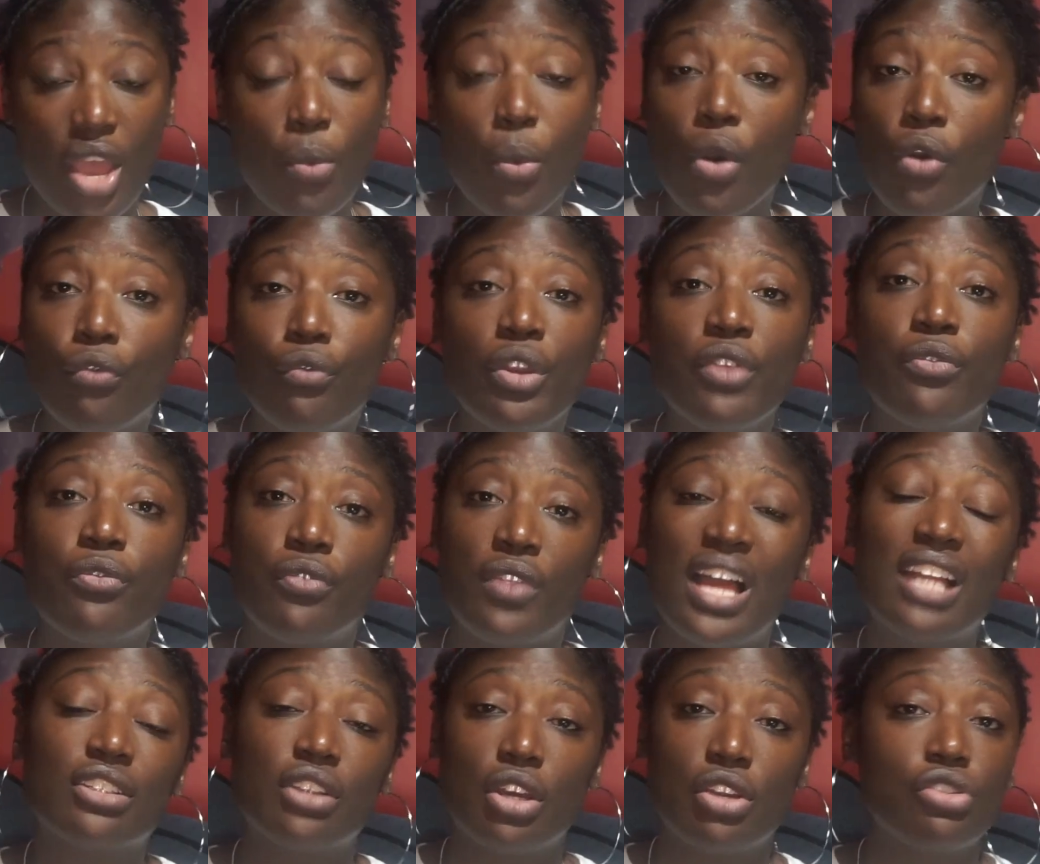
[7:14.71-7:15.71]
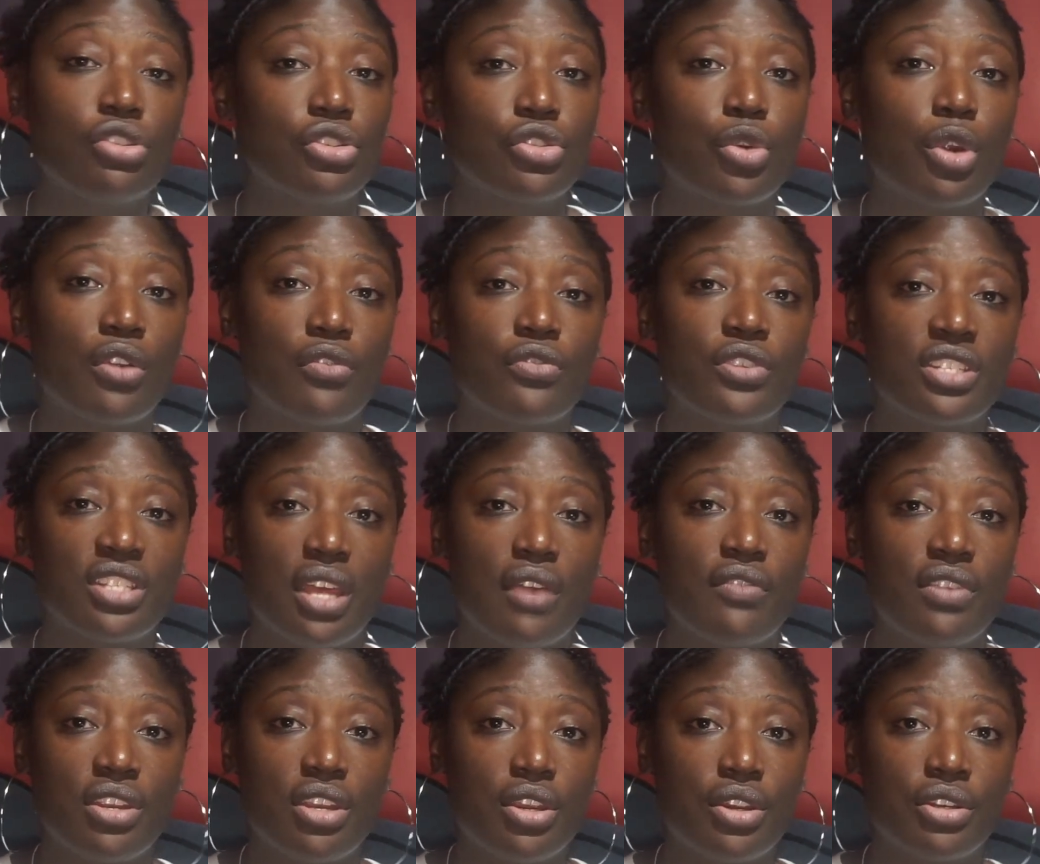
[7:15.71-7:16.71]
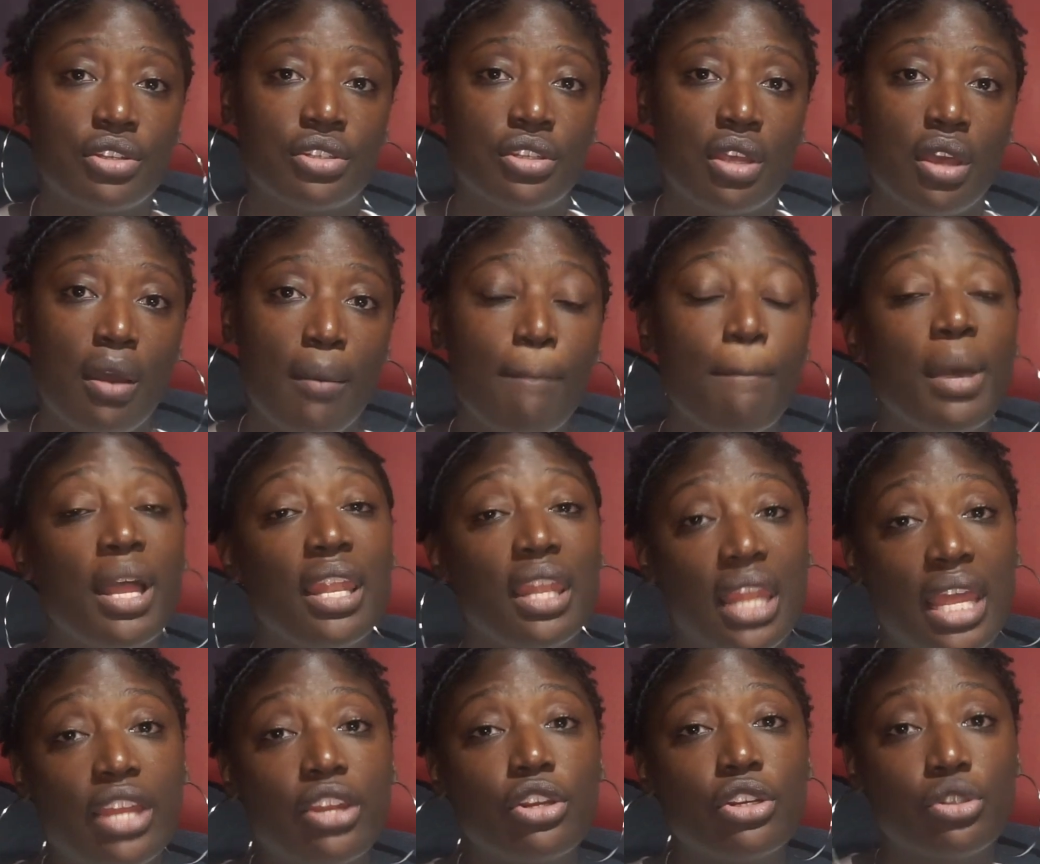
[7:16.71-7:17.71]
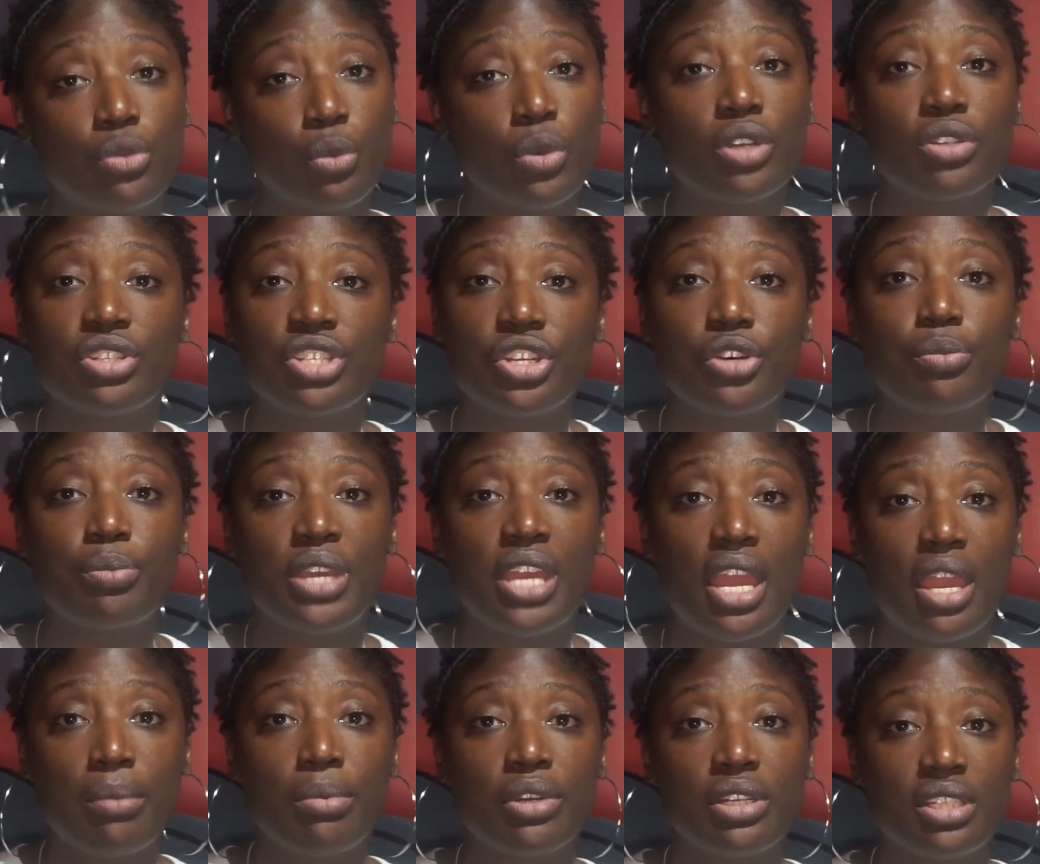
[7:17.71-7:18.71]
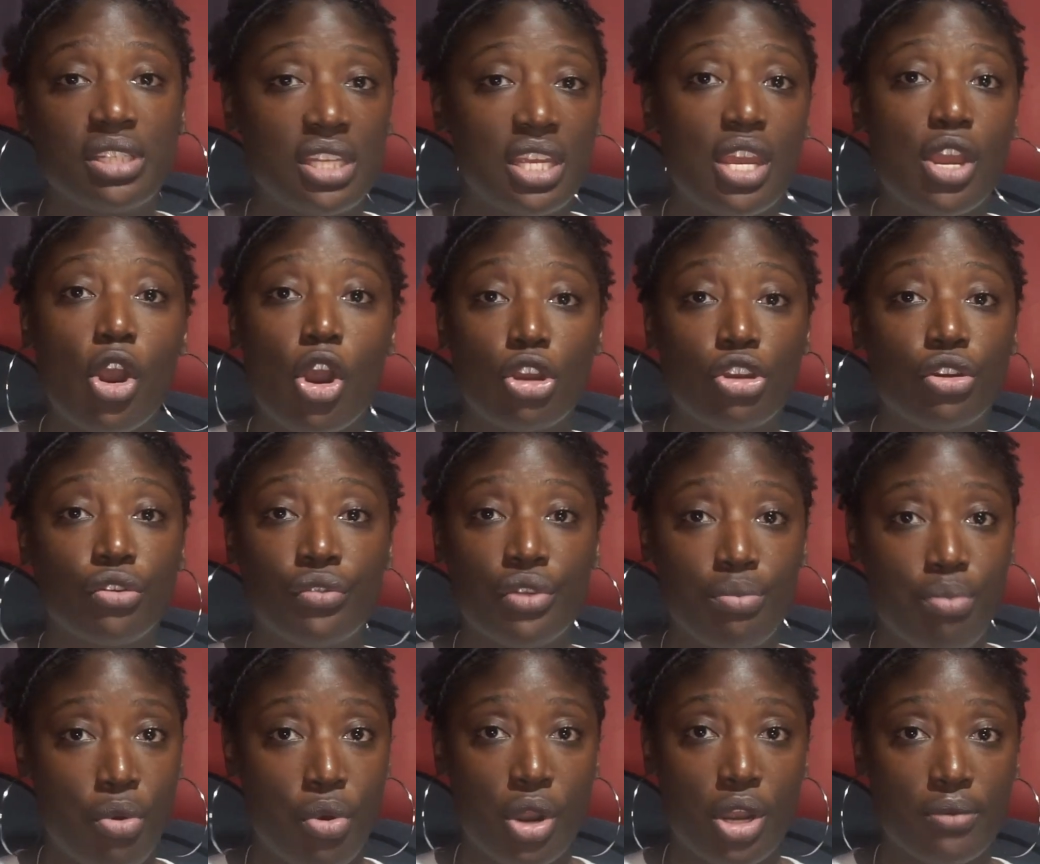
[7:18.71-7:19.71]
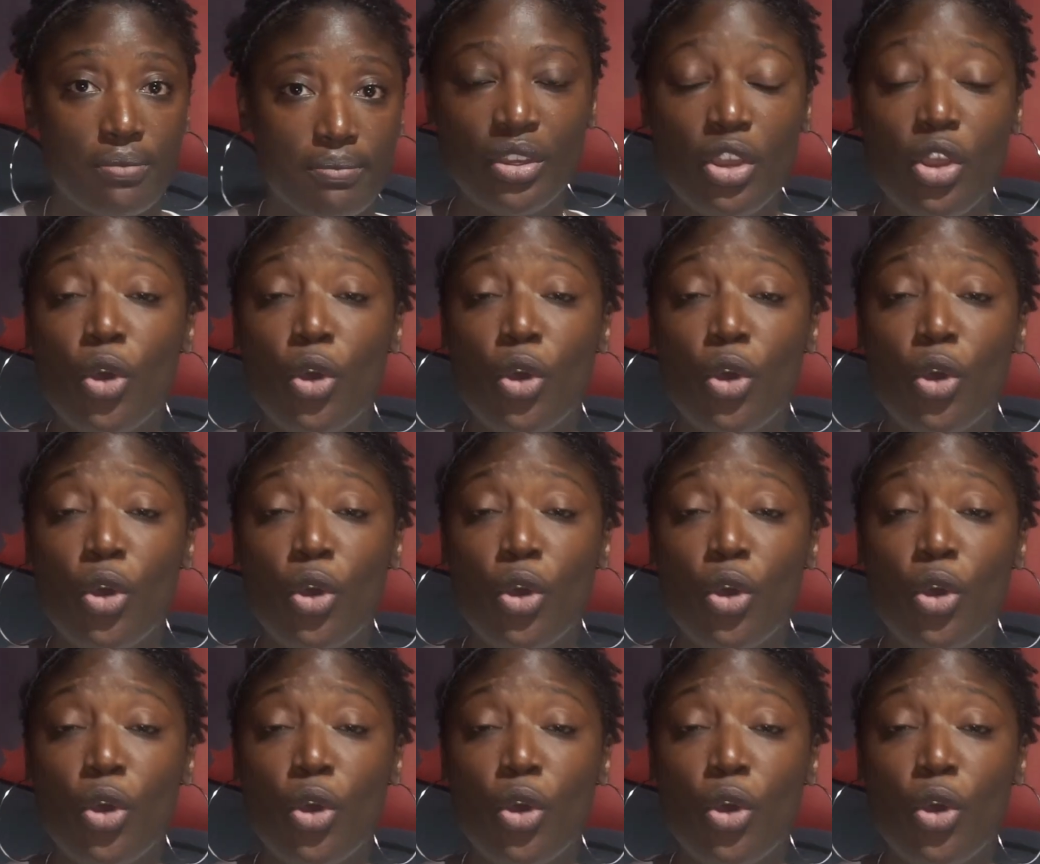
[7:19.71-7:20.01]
It won't reflect on your score for 7 years, but lenders will still be able to see it on your report.